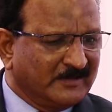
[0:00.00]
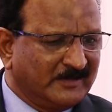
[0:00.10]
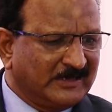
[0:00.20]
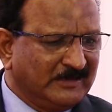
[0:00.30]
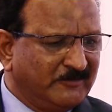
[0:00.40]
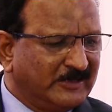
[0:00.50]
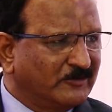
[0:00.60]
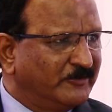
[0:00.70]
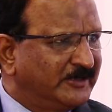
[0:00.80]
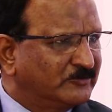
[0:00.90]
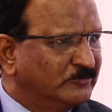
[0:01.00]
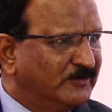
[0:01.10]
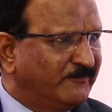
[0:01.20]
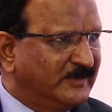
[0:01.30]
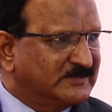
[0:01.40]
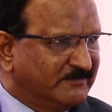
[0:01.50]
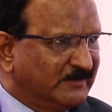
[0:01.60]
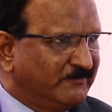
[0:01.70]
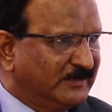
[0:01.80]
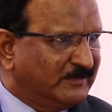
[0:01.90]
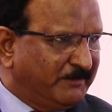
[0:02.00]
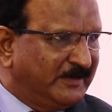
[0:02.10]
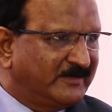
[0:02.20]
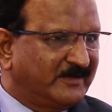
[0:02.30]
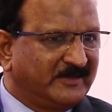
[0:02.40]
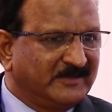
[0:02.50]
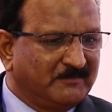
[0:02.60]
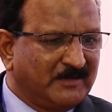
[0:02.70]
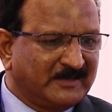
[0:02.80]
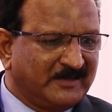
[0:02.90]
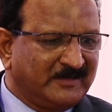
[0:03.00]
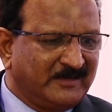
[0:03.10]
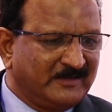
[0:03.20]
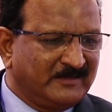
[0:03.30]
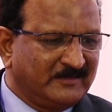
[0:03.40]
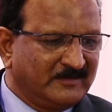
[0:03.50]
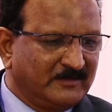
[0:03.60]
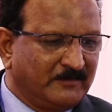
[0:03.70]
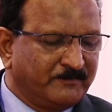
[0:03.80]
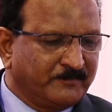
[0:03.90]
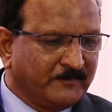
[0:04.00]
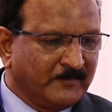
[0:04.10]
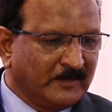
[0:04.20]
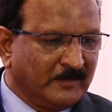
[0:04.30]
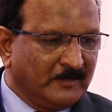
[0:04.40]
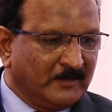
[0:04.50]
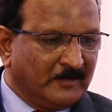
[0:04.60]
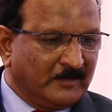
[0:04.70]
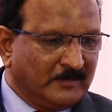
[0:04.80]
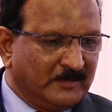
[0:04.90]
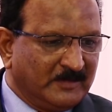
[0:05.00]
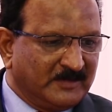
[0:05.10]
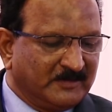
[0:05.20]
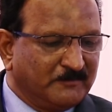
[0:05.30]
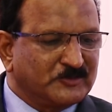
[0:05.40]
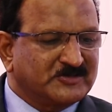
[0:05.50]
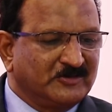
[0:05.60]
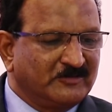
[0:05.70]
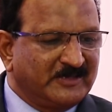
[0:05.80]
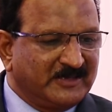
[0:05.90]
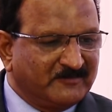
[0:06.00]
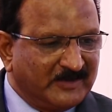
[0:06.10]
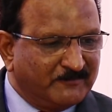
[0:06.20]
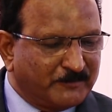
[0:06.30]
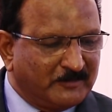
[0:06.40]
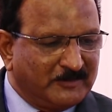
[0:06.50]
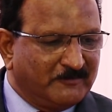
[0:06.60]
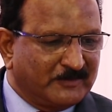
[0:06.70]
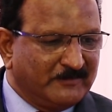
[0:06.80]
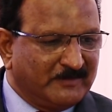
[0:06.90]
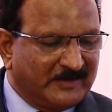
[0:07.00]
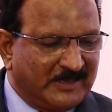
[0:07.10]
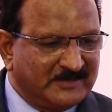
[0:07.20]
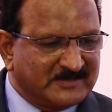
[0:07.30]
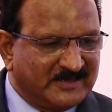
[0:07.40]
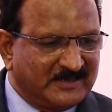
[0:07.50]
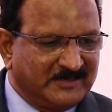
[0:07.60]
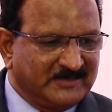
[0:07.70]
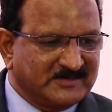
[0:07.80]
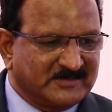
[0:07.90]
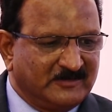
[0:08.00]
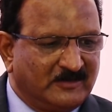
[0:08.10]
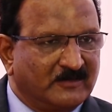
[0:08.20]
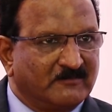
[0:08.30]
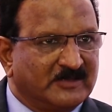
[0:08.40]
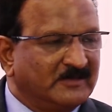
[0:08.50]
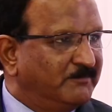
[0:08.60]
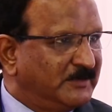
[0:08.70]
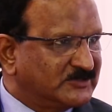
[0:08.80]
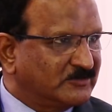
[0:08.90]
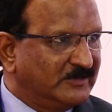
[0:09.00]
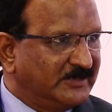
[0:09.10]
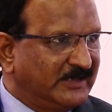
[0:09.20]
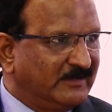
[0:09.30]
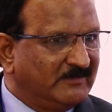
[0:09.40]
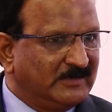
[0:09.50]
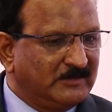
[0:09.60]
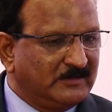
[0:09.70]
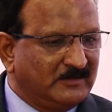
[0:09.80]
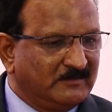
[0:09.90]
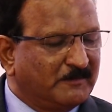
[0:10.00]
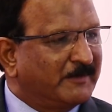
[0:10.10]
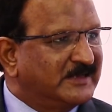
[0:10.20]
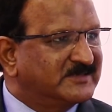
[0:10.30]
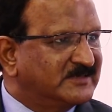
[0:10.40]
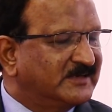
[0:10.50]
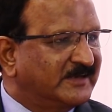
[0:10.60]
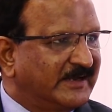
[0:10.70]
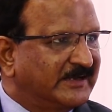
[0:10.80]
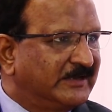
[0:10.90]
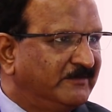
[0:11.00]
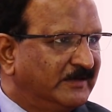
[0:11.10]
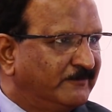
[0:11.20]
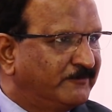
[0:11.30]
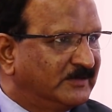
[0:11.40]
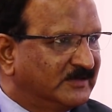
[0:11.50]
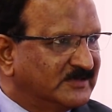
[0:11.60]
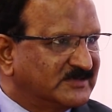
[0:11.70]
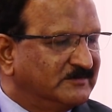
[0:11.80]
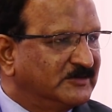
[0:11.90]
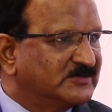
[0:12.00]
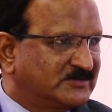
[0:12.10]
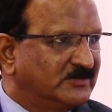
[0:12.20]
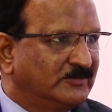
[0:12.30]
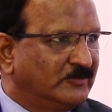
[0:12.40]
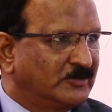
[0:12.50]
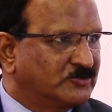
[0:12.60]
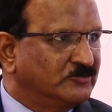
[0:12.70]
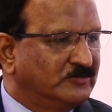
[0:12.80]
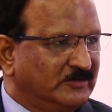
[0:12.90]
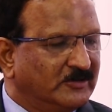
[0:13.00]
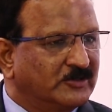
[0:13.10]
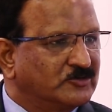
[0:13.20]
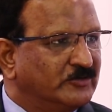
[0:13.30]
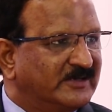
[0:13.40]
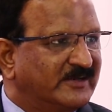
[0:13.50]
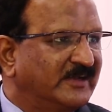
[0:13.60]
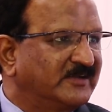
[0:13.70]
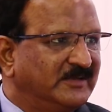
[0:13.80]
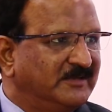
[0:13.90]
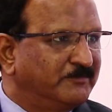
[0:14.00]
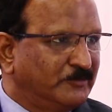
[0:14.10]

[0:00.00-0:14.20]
currently we are going through a phase where we are penetrating the market and. Uh, uh, the most innovative thing probably what we have done is that yes along with the best quality available our prices are attractive enough for the customers not to not to attract any